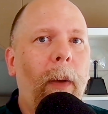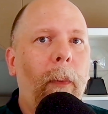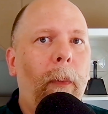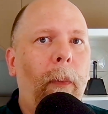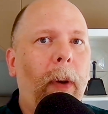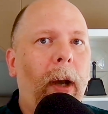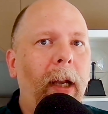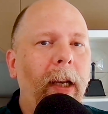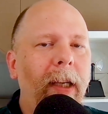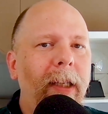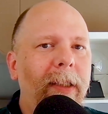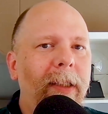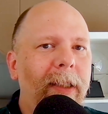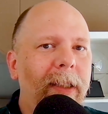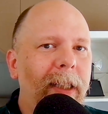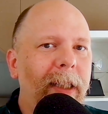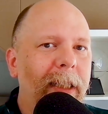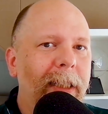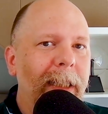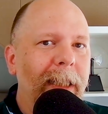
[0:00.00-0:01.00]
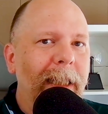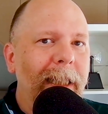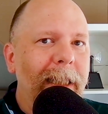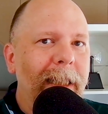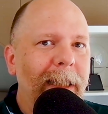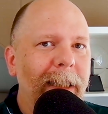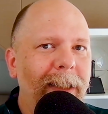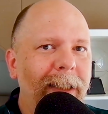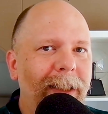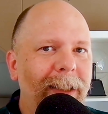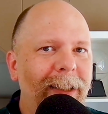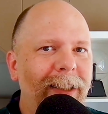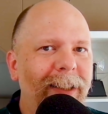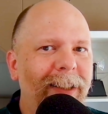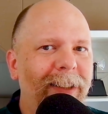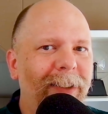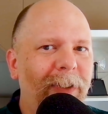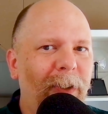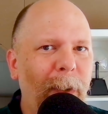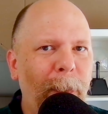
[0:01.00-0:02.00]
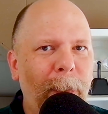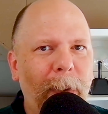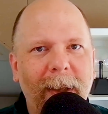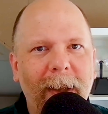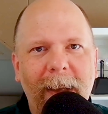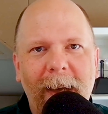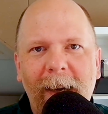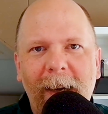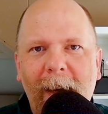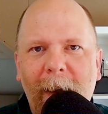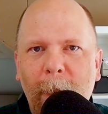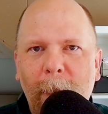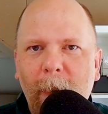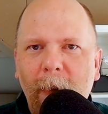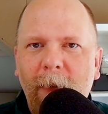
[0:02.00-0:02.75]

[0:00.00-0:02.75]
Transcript: but it's easy to sort of pick that up